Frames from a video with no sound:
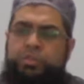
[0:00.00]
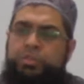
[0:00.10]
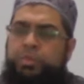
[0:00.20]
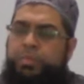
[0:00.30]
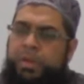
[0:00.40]

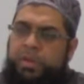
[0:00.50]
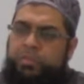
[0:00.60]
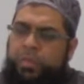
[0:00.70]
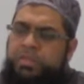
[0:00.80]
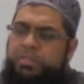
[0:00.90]
because
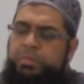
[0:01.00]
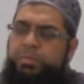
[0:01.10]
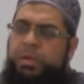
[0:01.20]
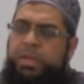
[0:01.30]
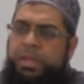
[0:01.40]
once the
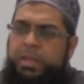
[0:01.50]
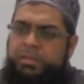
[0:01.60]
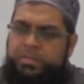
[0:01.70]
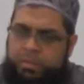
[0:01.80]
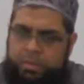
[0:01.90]
body
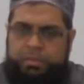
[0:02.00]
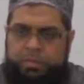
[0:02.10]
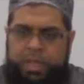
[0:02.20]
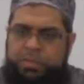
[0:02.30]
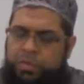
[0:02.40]

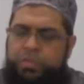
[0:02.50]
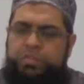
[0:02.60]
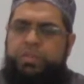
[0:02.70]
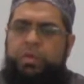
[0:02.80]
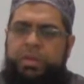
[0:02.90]
there is no
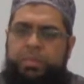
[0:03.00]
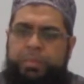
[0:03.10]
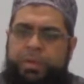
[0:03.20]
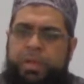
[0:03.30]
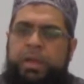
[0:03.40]
soul in the
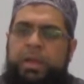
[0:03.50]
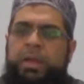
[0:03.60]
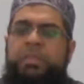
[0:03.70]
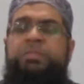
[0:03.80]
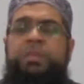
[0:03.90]
body,
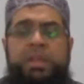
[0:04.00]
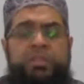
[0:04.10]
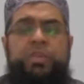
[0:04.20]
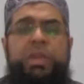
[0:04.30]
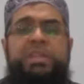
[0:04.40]
it's
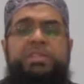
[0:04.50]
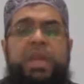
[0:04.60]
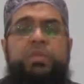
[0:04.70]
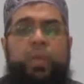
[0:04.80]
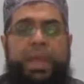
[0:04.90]
literally
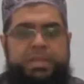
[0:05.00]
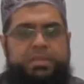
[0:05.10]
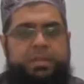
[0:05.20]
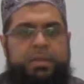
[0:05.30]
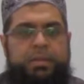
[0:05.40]
dead
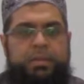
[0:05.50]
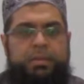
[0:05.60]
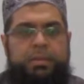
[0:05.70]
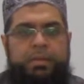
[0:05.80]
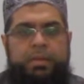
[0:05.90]
weight.
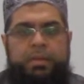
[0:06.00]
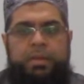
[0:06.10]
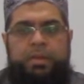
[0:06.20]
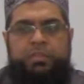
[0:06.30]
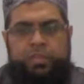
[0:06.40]

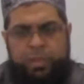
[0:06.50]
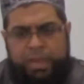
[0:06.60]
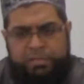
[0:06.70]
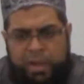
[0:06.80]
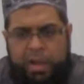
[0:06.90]
So you
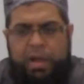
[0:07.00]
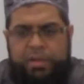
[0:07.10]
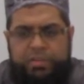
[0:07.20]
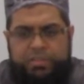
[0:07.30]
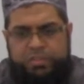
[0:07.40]
have a
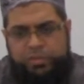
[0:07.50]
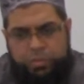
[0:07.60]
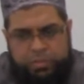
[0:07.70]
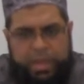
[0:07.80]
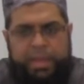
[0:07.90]
harness,
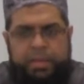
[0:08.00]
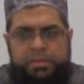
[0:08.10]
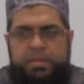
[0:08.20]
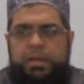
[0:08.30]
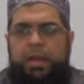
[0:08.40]
you tie
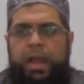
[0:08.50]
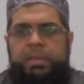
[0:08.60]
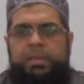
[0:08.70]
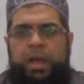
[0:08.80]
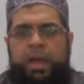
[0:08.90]
it,
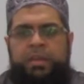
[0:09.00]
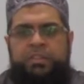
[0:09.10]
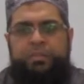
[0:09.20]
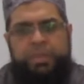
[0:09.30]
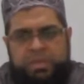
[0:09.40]
and the
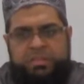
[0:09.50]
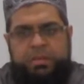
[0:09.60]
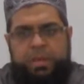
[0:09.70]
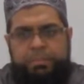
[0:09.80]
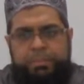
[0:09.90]
harness picks
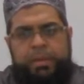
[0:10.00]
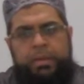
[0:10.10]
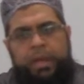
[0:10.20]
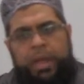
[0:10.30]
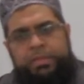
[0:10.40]
it up,
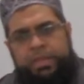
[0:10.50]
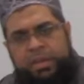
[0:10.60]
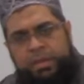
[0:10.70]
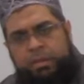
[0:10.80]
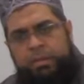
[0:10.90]
and then